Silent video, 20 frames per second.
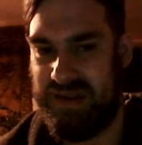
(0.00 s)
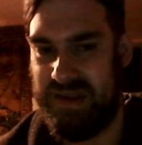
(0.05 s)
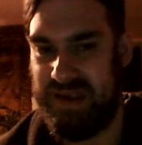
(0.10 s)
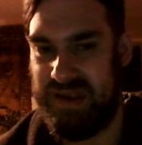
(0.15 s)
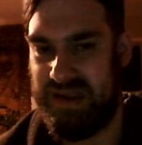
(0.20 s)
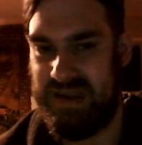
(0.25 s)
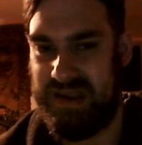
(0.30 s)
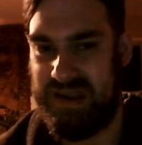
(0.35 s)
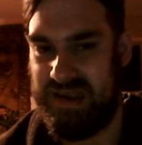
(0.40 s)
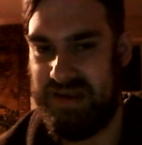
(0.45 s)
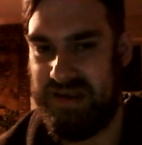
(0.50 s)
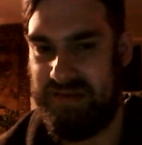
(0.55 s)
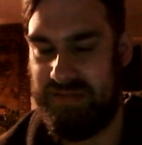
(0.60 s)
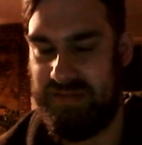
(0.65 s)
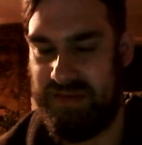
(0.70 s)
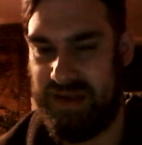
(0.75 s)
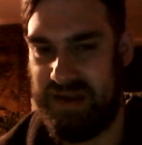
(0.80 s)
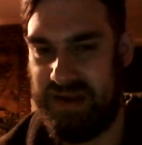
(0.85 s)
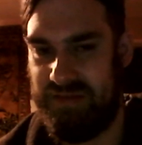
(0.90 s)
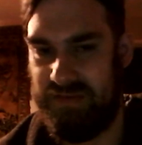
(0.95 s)

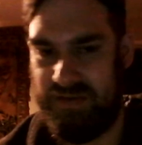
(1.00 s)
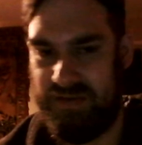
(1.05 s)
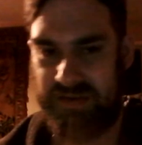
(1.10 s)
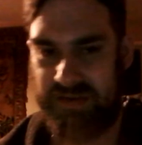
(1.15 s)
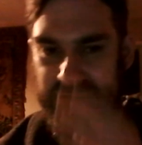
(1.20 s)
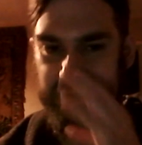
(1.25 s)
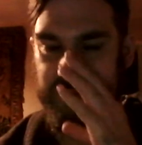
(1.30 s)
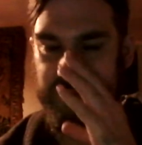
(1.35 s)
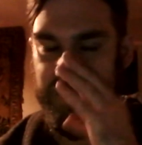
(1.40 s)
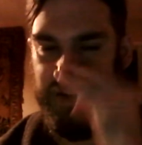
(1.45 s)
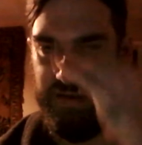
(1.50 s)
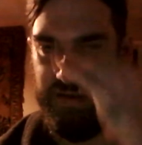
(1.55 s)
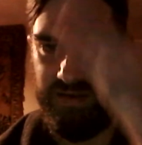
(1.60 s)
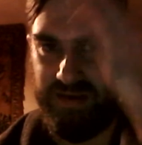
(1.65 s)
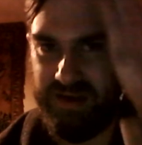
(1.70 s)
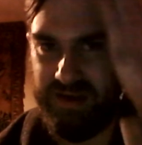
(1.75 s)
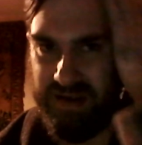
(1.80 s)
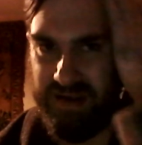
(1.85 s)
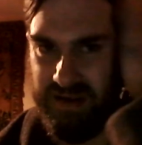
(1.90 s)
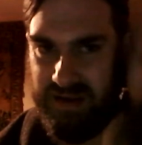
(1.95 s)
They want to borrow
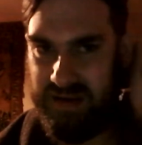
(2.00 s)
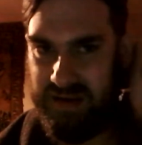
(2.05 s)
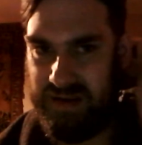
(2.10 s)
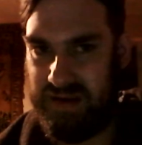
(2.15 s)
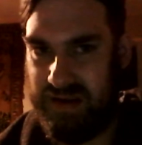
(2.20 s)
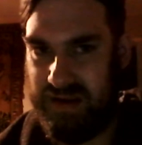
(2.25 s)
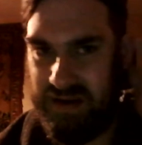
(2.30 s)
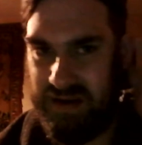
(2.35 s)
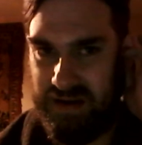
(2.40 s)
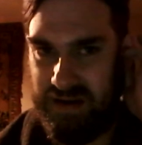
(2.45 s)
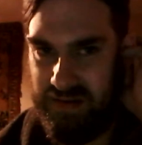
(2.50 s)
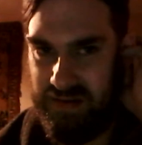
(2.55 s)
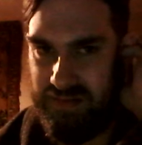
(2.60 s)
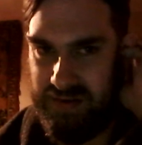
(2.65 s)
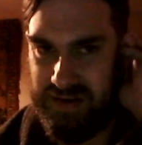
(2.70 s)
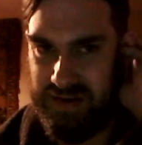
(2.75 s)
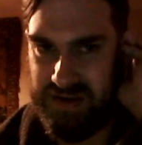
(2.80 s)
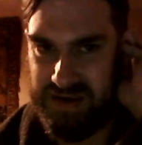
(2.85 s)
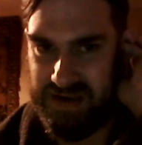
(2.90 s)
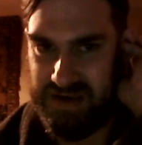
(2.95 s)
her car,
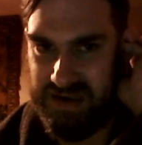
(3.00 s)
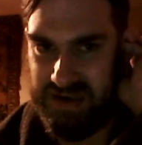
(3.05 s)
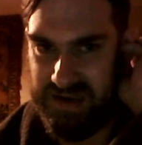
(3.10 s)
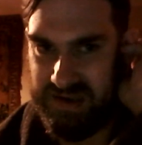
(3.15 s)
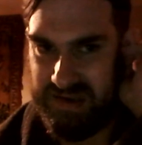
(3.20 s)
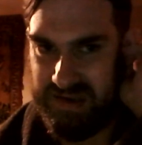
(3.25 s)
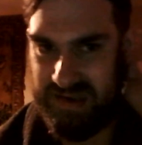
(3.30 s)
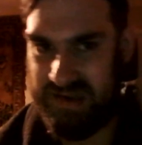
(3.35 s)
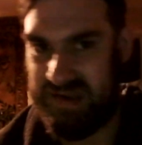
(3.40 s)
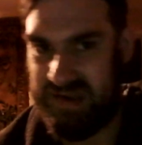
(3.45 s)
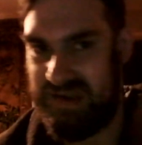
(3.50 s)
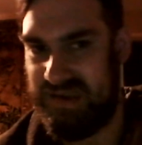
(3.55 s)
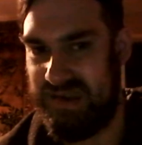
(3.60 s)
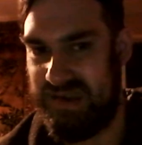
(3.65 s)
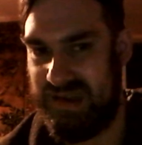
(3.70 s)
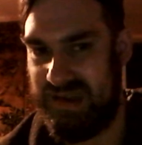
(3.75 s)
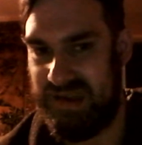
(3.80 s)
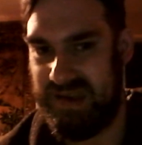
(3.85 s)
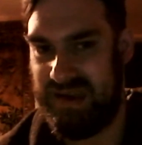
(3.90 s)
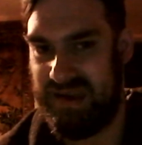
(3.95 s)
and she insists
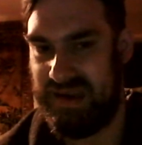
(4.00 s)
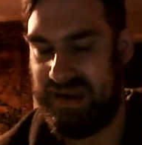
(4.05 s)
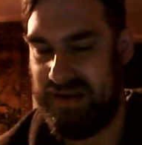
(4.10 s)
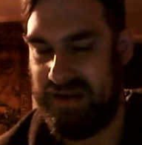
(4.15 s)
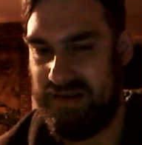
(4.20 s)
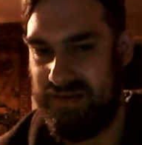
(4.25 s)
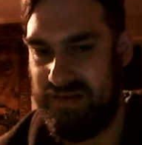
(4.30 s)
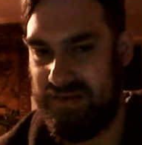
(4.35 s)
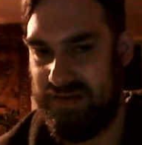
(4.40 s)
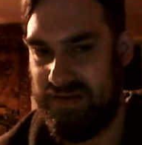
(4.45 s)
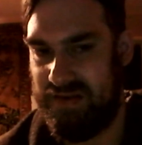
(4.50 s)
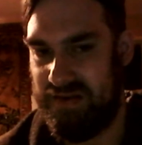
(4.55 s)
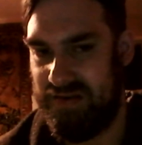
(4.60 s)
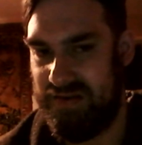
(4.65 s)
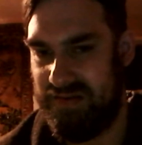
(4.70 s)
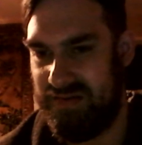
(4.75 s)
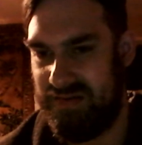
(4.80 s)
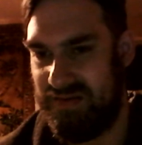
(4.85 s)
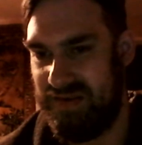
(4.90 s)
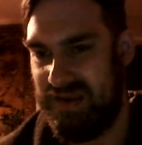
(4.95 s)
that they go
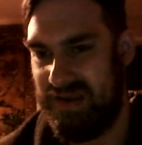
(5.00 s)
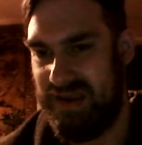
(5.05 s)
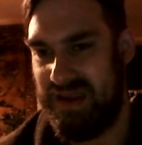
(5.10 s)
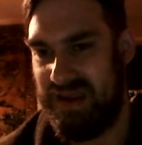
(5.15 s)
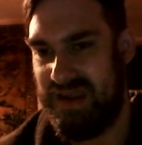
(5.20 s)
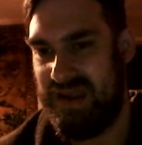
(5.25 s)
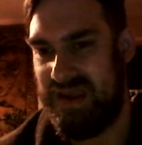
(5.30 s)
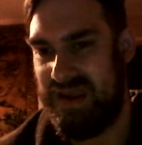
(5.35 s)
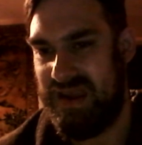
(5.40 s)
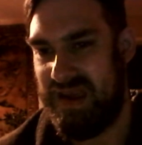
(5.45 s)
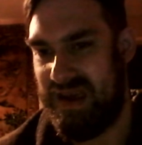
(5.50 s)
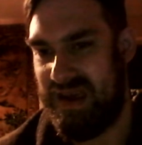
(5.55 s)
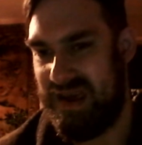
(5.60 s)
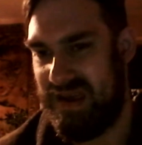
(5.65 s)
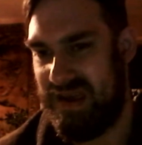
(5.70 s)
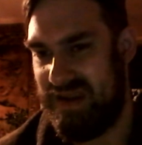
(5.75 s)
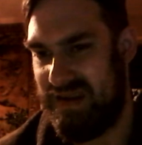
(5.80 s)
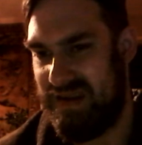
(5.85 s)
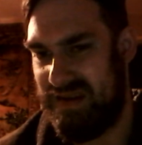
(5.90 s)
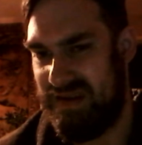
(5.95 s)
along,
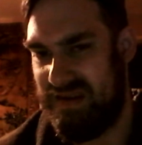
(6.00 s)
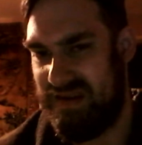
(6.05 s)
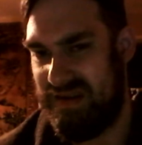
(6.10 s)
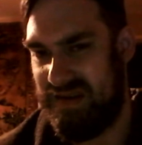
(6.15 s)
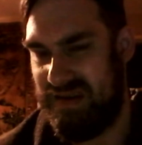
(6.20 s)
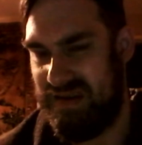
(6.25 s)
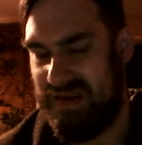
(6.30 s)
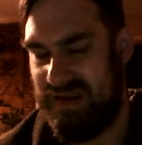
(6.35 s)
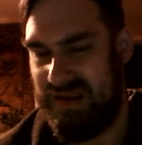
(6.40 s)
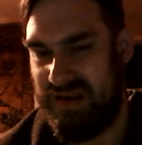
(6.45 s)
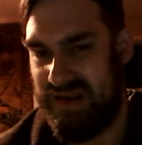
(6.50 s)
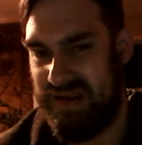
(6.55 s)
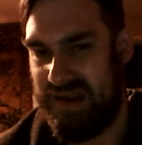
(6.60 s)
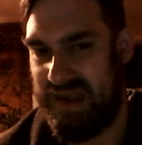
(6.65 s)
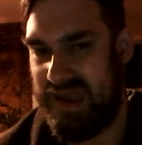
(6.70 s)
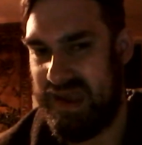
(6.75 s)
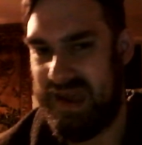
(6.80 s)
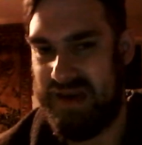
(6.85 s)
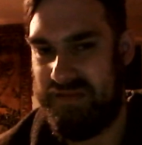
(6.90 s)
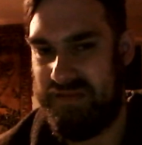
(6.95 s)
and
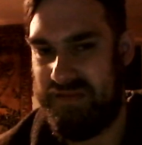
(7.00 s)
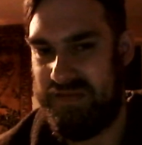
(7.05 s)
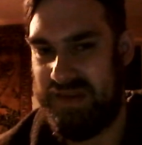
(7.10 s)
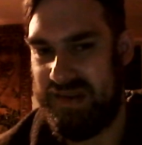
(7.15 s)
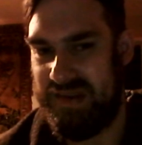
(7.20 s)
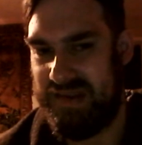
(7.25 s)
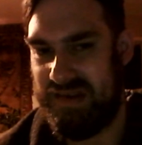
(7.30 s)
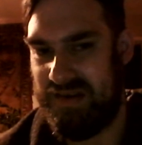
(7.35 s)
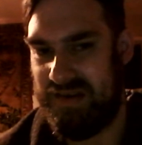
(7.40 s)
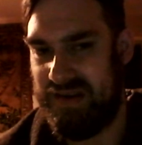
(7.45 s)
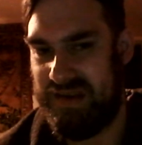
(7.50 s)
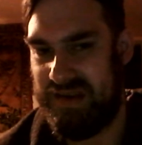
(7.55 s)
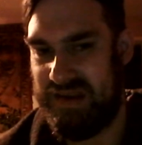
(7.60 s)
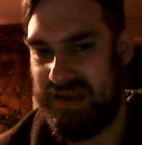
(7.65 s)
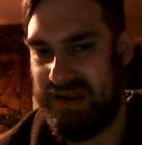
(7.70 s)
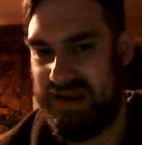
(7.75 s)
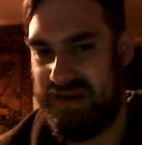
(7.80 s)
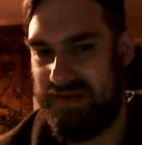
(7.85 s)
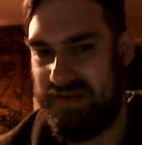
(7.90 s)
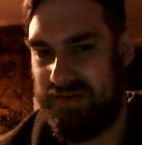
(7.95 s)
they have this
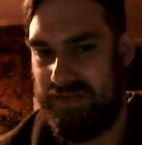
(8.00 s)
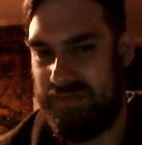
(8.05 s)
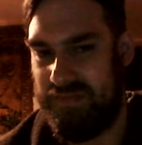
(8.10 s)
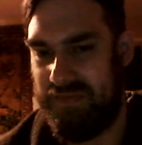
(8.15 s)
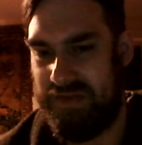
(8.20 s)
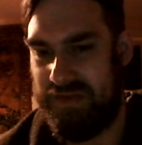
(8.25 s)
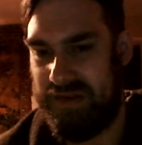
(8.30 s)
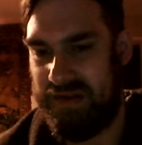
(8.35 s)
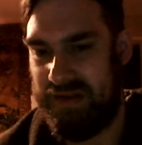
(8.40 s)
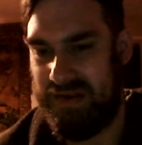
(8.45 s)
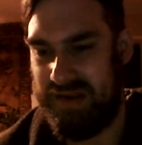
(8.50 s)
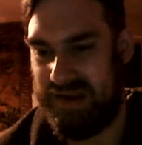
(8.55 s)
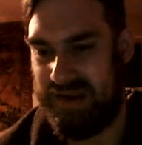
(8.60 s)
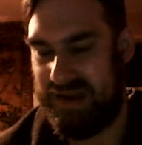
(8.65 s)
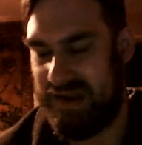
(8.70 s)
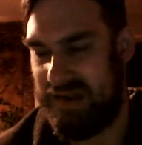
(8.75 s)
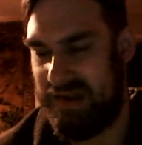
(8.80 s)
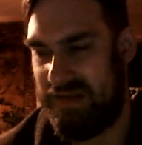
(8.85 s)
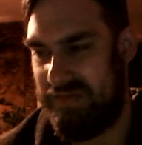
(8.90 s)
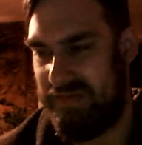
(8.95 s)
idea of like
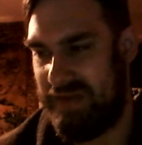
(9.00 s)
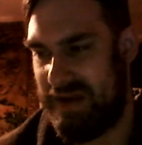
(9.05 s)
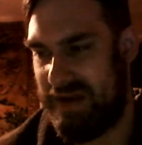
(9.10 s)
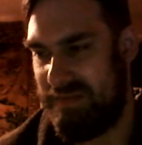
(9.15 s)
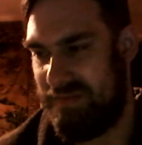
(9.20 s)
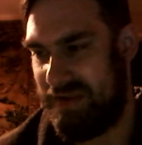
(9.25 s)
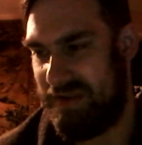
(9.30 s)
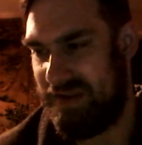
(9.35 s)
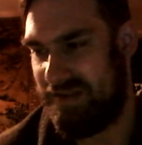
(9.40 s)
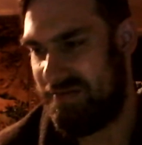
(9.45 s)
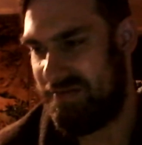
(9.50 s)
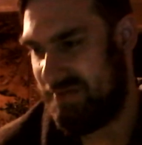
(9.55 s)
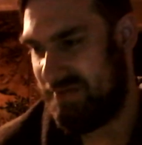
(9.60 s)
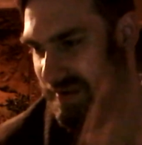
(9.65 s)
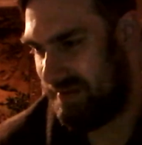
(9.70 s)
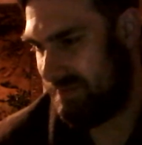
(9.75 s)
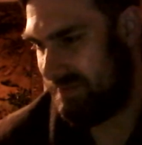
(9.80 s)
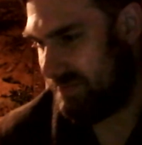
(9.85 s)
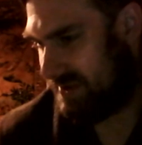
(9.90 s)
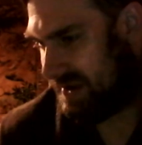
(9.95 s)
this family
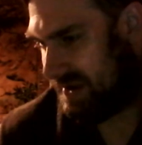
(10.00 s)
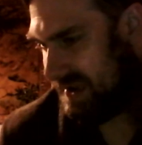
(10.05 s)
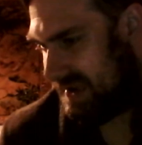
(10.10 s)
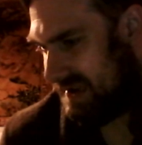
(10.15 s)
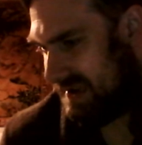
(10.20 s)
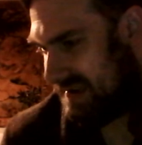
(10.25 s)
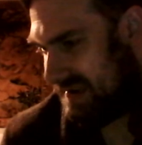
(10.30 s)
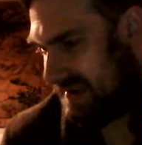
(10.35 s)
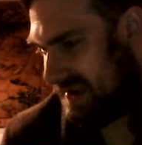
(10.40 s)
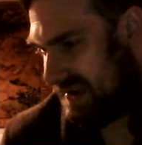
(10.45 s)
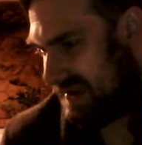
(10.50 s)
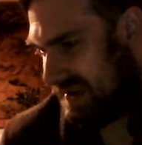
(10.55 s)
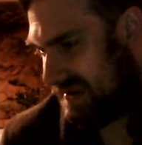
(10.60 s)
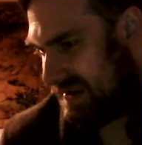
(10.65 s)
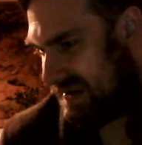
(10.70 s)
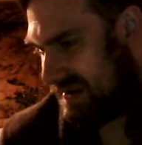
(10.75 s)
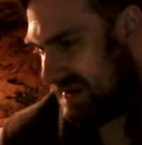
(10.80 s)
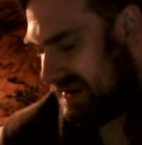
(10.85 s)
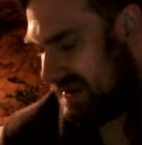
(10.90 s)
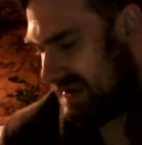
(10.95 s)
trip where they take